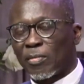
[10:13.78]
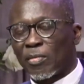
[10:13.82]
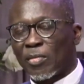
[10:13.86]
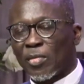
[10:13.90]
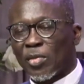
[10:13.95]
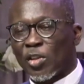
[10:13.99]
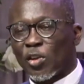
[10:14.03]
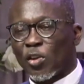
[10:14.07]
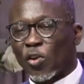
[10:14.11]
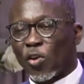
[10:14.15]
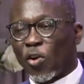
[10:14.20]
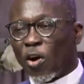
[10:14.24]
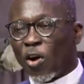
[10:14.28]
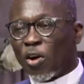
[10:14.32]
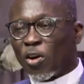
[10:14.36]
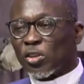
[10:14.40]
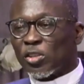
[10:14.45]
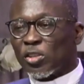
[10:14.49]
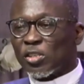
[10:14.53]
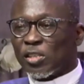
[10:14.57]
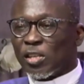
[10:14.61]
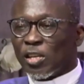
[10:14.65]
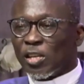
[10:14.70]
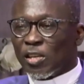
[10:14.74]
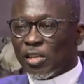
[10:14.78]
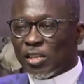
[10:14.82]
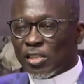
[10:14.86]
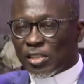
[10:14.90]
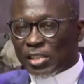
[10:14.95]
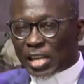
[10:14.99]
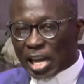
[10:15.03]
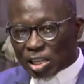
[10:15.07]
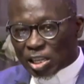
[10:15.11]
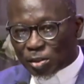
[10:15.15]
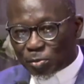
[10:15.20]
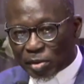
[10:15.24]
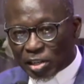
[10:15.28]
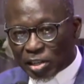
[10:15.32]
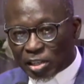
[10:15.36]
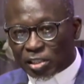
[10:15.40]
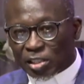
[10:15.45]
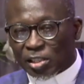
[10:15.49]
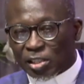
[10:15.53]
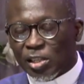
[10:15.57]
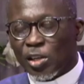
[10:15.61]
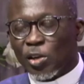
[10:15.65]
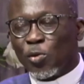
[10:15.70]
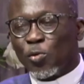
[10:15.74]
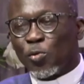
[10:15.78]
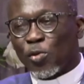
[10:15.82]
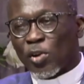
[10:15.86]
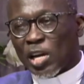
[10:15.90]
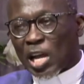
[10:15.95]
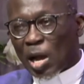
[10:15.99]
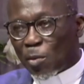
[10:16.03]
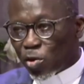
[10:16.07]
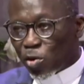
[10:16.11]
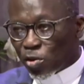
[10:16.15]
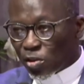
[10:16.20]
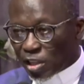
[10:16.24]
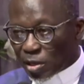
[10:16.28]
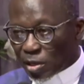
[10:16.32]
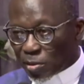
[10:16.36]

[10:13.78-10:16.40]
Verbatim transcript: God's judgment will come on them.